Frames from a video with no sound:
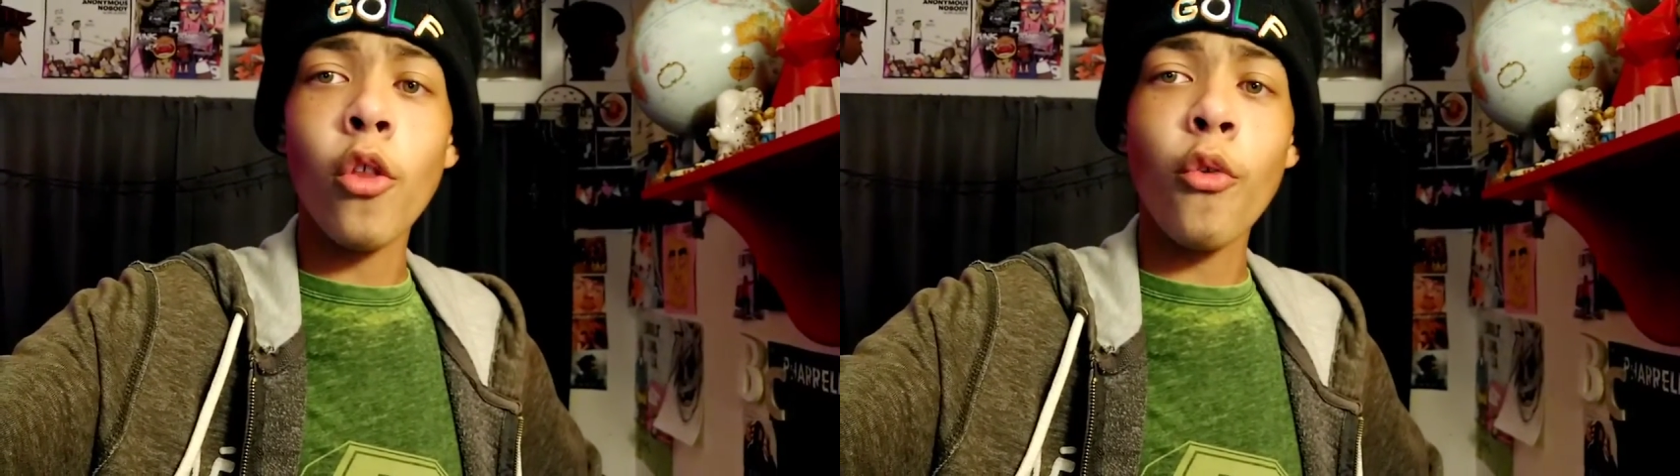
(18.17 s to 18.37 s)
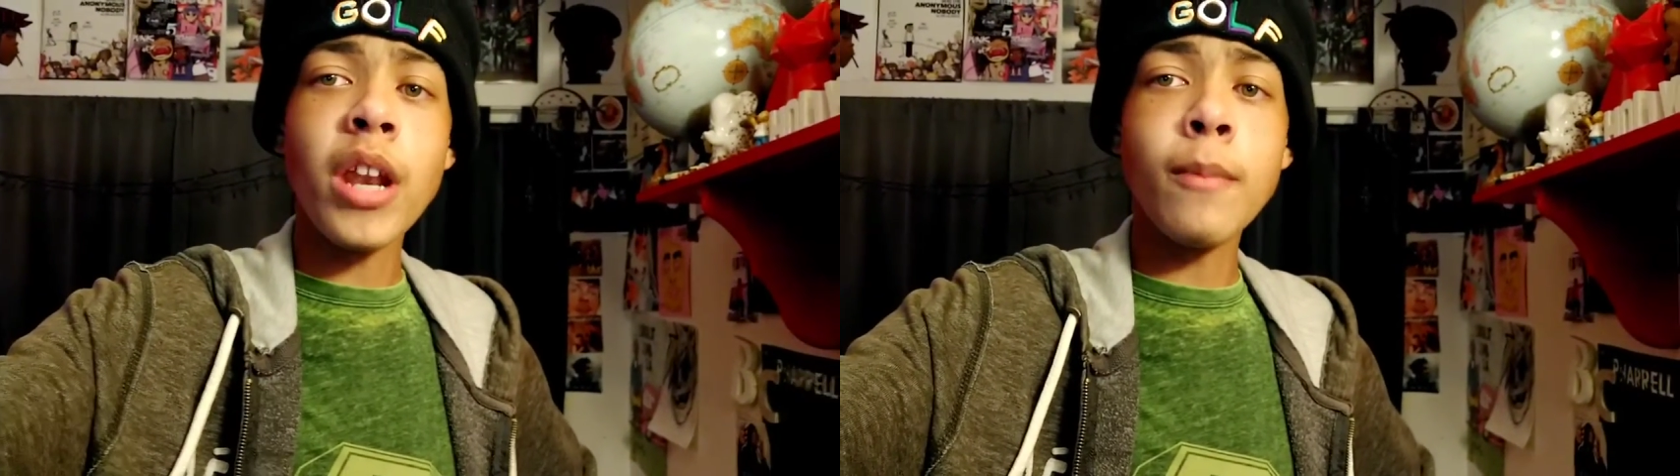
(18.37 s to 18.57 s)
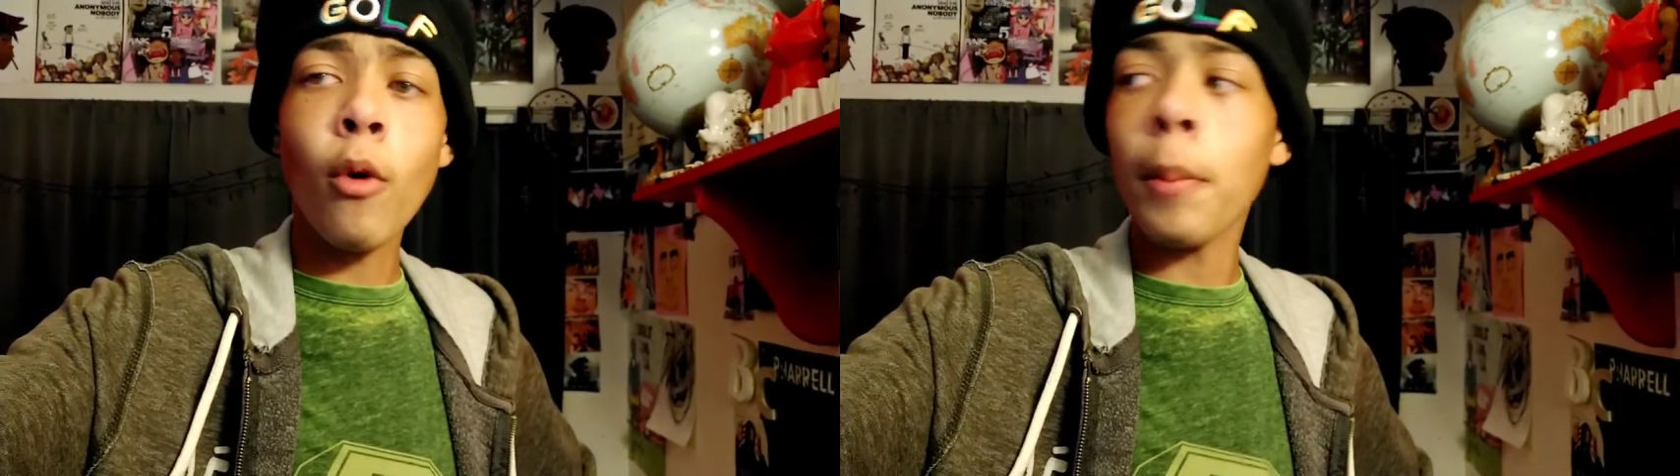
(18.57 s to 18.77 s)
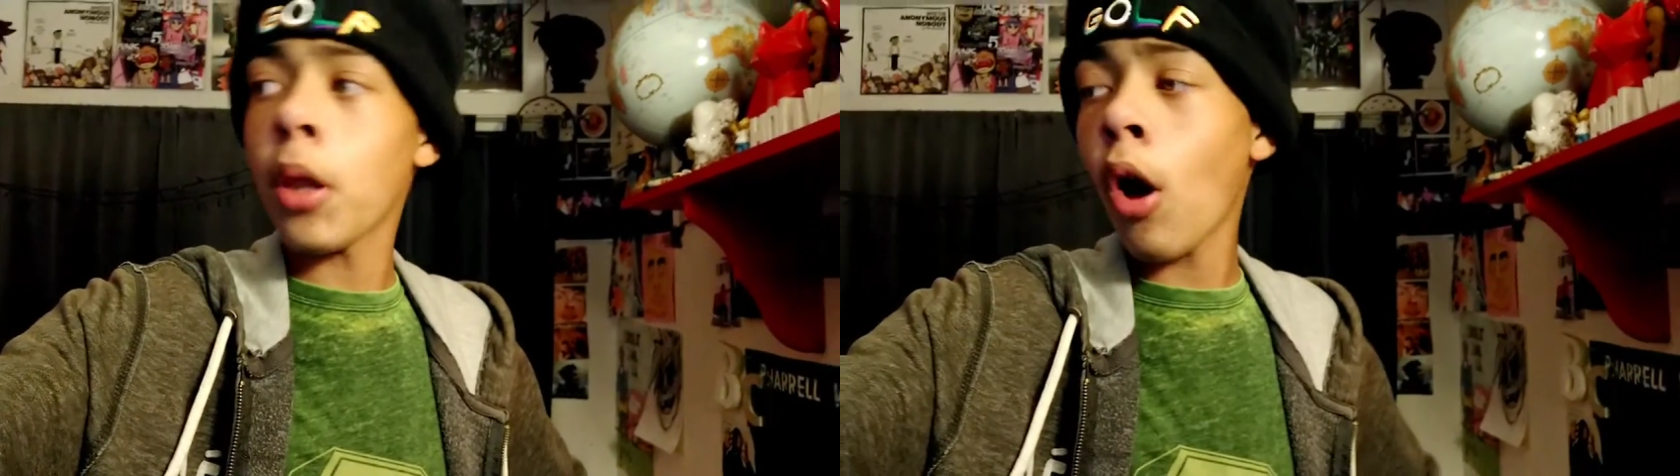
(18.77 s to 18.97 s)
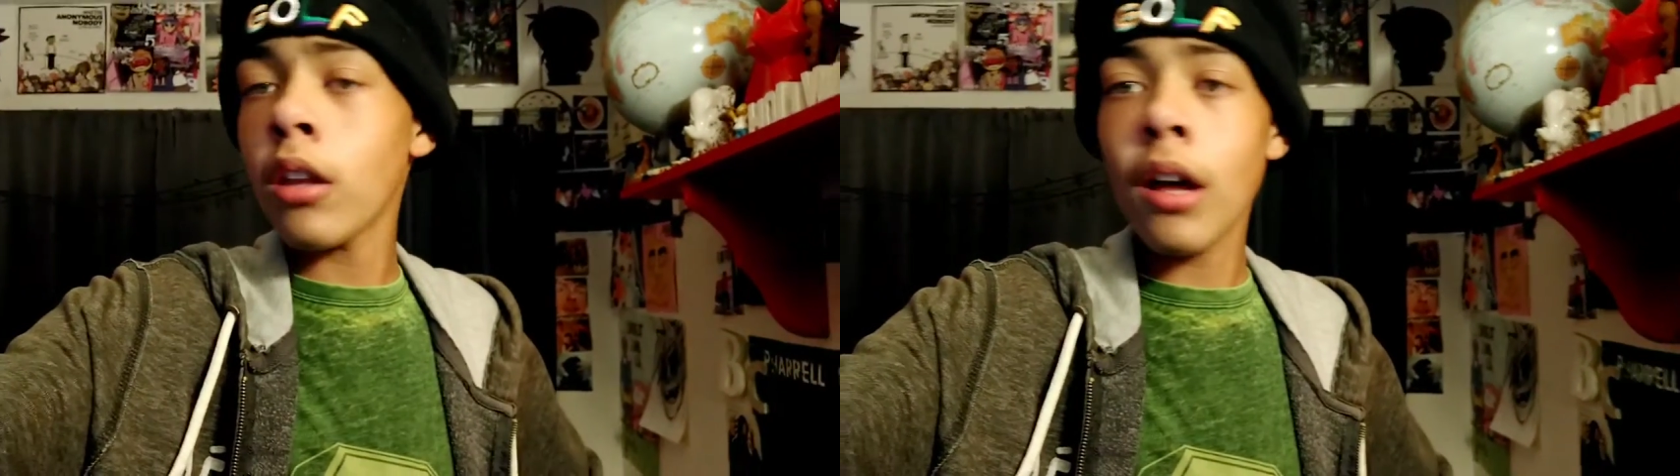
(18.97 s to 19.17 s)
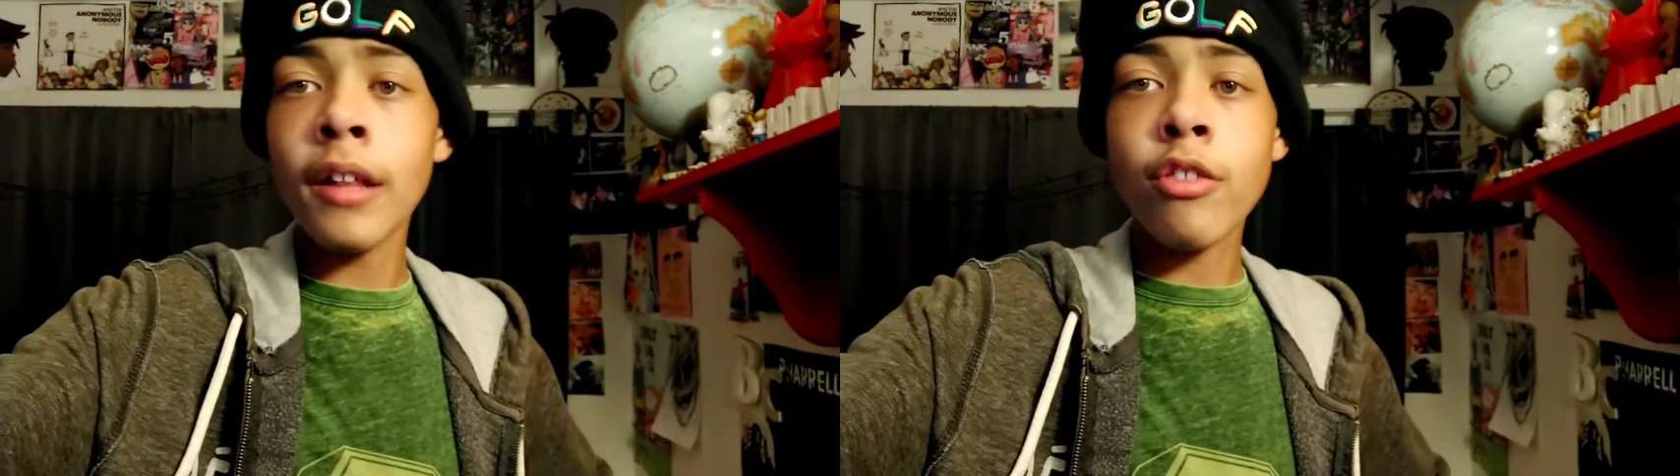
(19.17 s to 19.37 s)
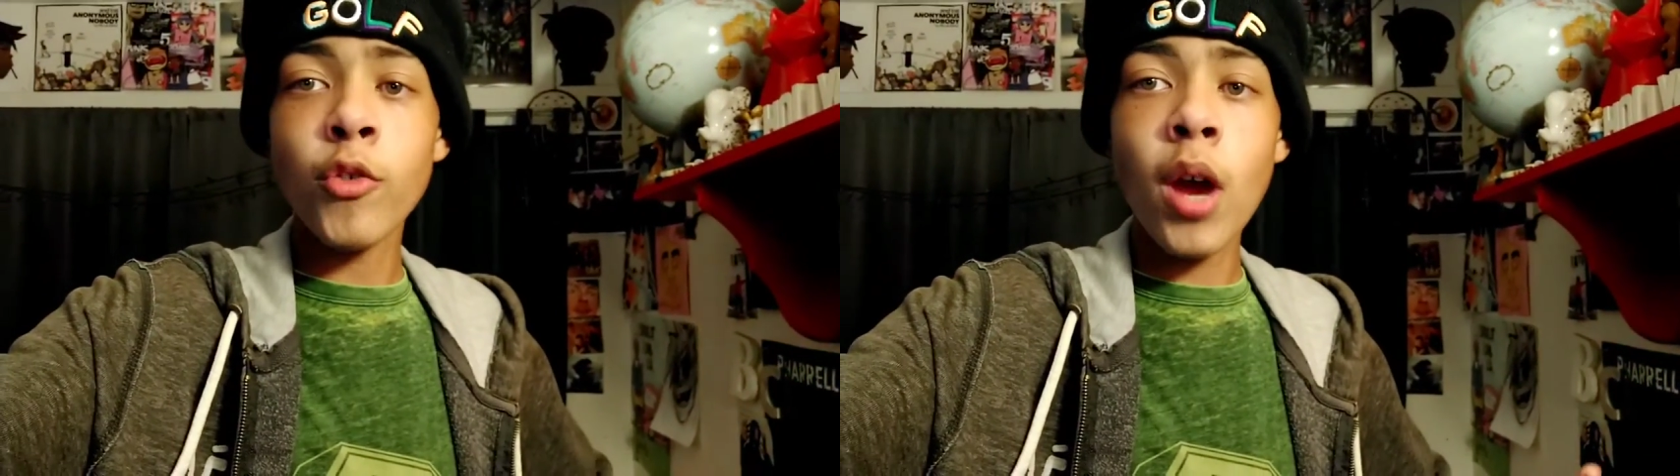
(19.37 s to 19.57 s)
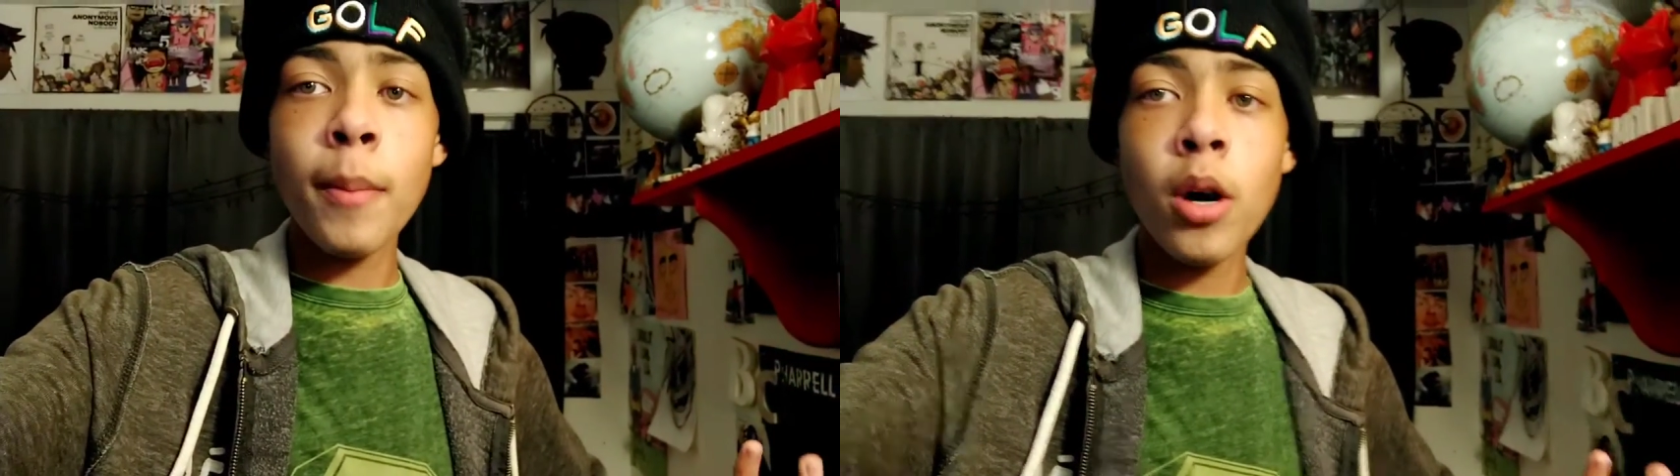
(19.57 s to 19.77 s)
Are there any more plot lines
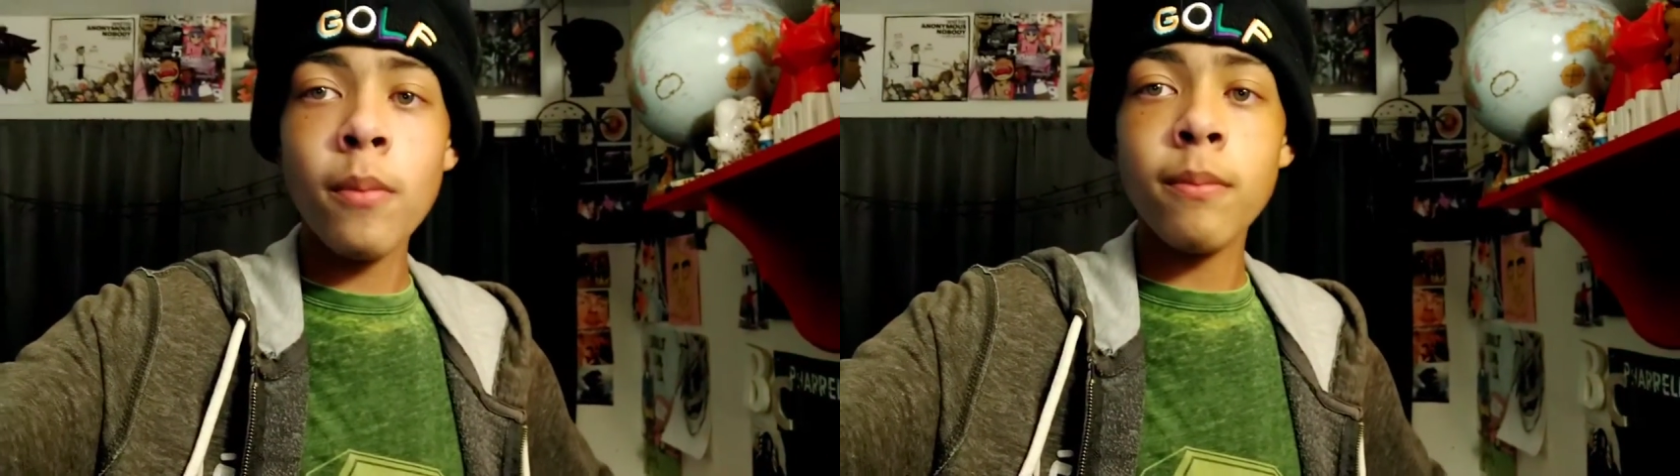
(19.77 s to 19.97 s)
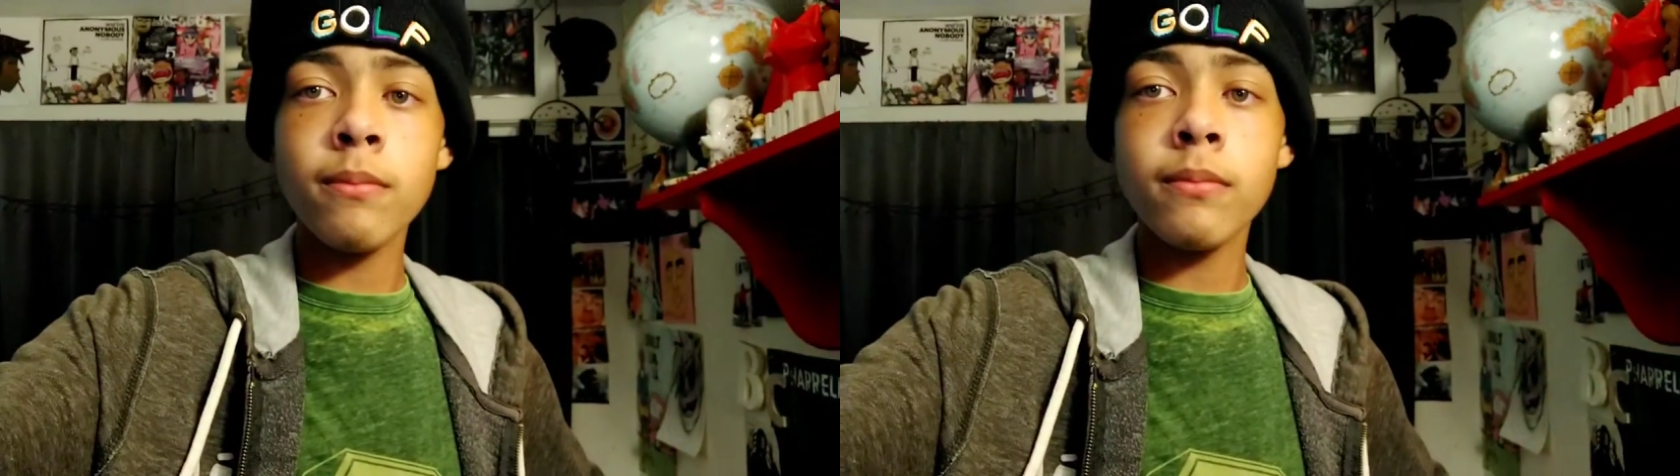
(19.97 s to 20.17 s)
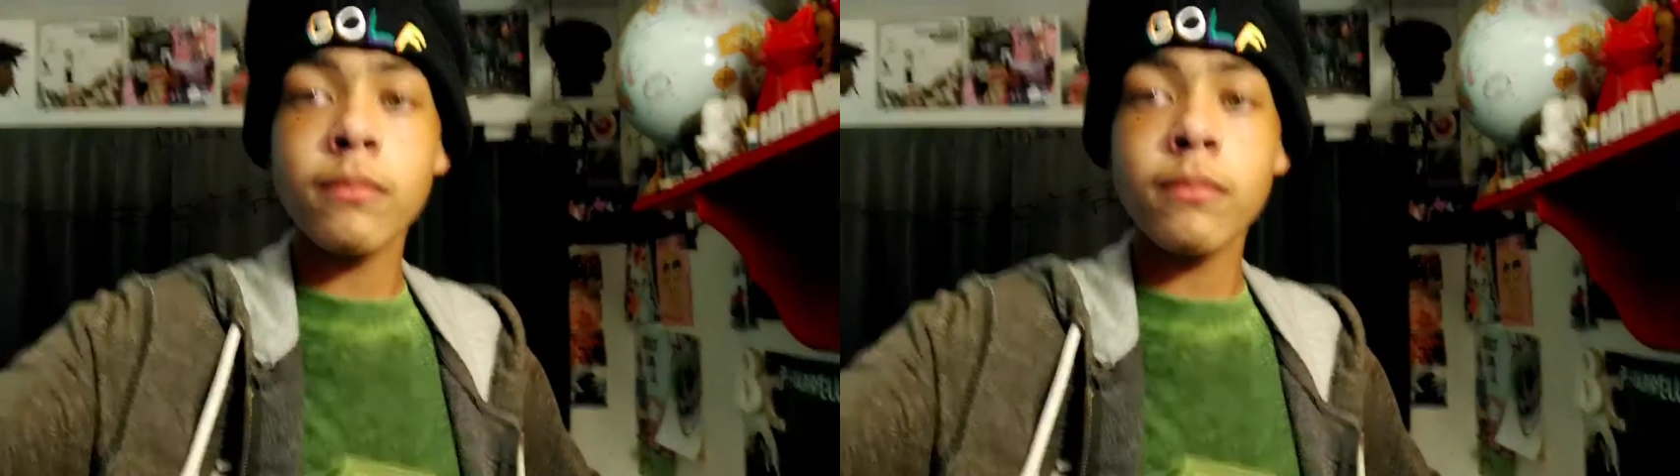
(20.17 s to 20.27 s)
to wrap up?